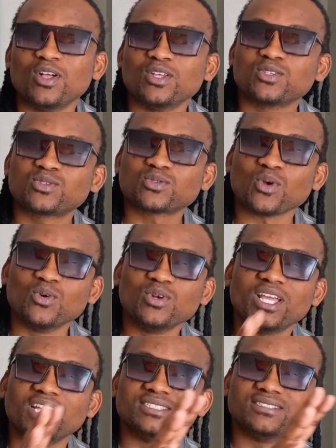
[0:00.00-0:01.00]
soul
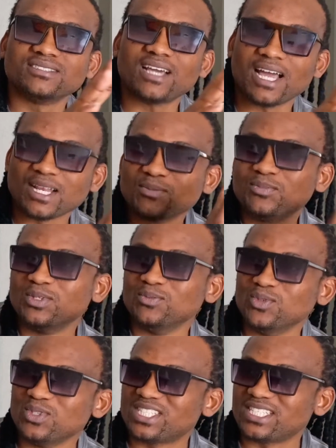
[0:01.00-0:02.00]
and R&B
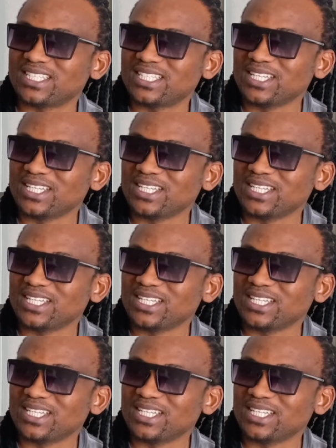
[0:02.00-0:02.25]
music.